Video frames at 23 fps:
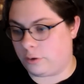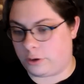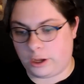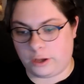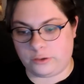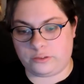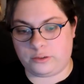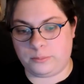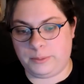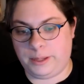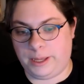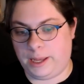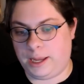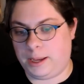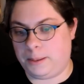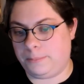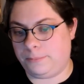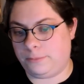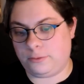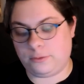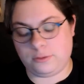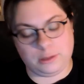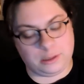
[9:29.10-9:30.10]
for custom
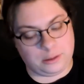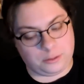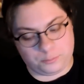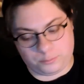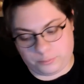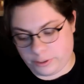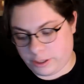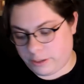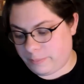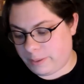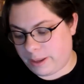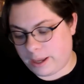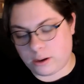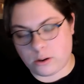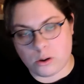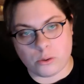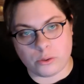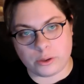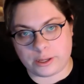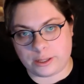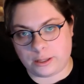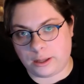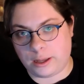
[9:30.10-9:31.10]
games, you know, bring
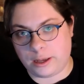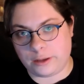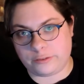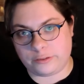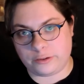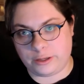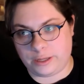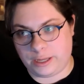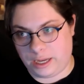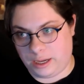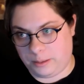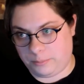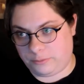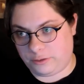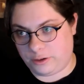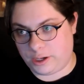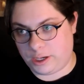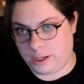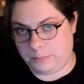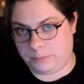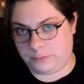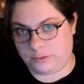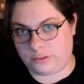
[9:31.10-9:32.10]
back all the classic game
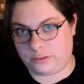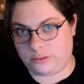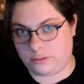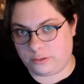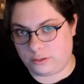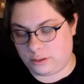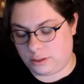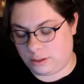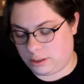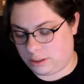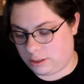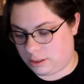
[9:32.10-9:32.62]
types,